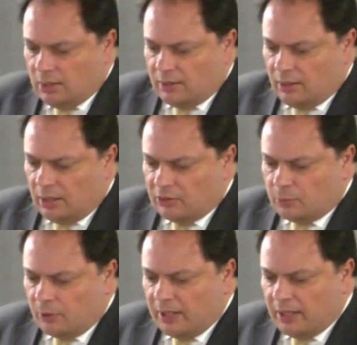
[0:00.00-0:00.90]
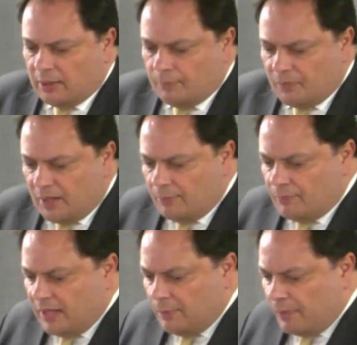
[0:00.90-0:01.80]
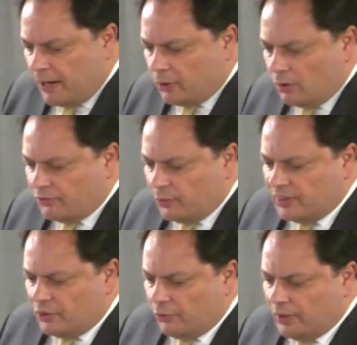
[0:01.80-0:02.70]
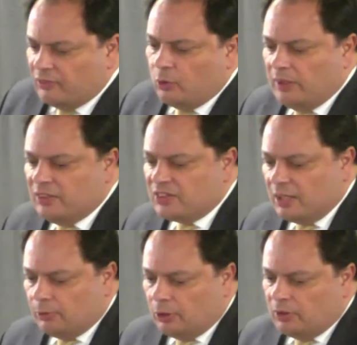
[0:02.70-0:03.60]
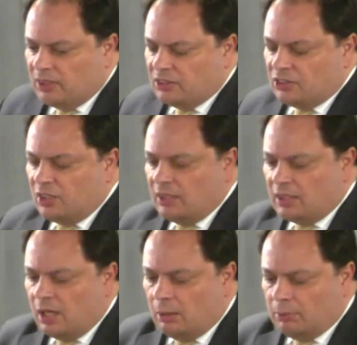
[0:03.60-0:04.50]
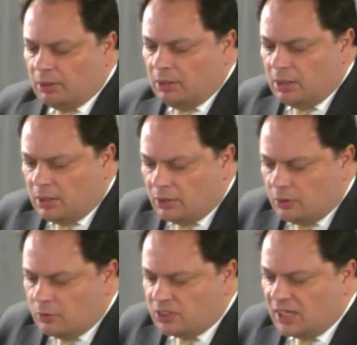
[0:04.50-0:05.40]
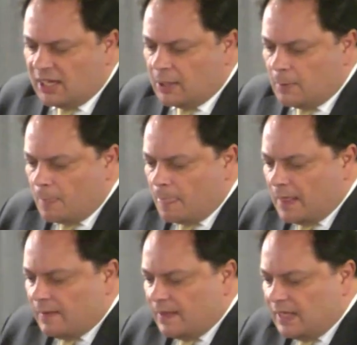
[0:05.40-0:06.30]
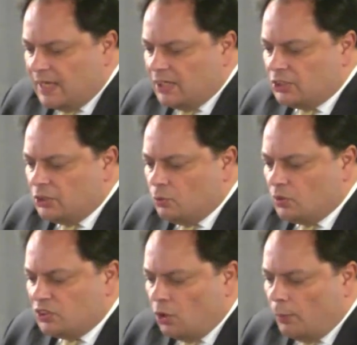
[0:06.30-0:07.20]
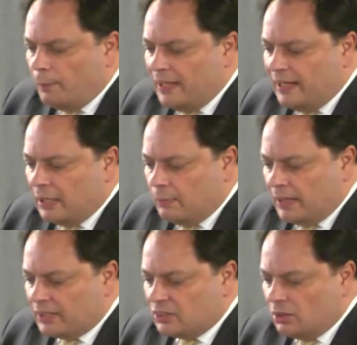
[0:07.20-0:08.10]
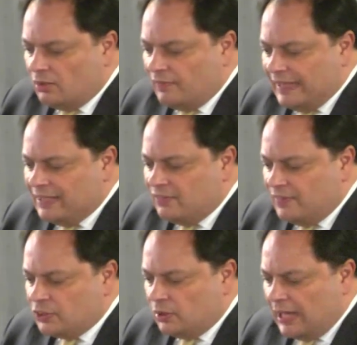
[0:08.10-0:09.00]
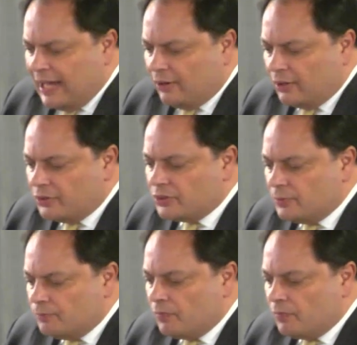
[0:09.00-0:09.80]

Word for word: the lunch break. Um, in paragraph 23 of your witness statement, no need to turn it up, you say the issue was not merely a matter of individual errors,